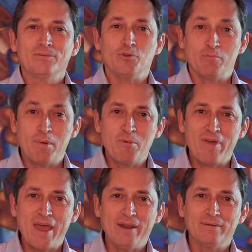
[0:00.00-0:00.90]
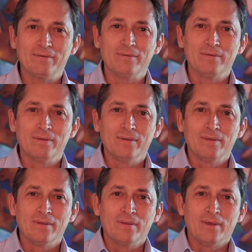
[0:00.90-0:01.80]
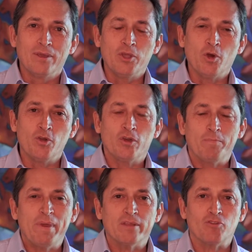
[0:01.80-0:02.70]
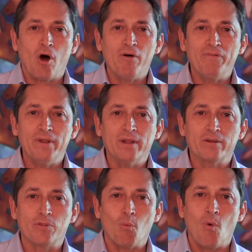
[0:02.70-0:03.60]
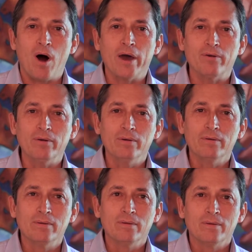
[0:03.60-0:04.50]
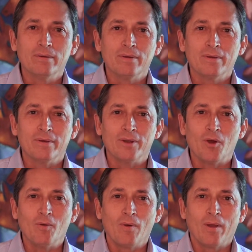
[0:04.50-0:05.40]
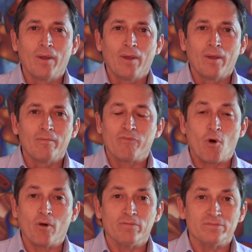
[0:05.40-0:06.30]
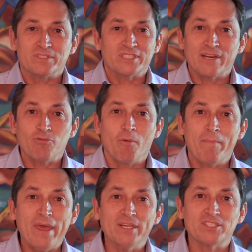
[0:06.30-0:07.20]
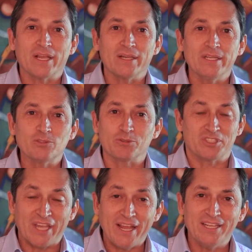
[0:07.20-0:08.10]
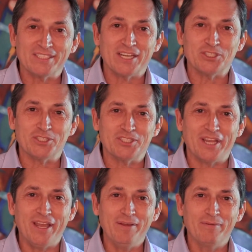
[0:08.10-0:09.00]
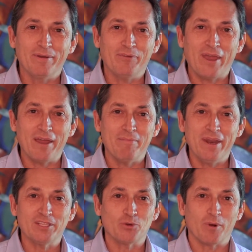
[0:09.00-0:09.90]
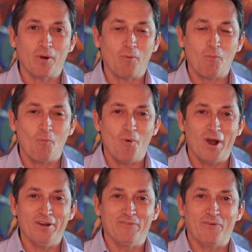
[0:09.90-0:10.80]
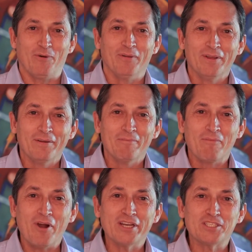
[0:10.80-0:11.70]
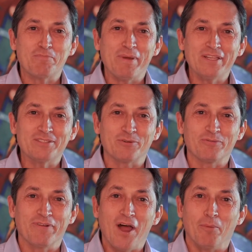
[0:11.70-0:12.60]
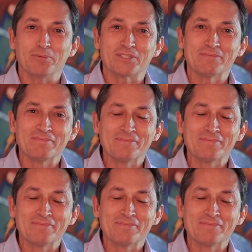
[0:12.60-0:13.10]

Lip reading: Do you remember that? You know, you could be a dolphin under the water, you know, for several minutes at least, or seconds, I should say. If you had minutes, you were a wonderful Mark Spitz or Phelps.